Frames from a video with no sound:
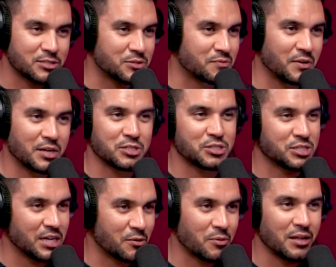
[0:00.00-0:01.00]
It's just fucking
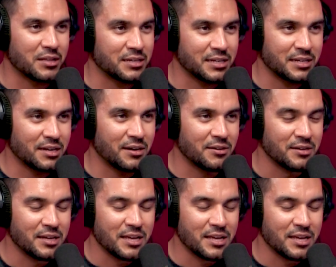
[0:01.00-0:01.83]
shit quality. You know?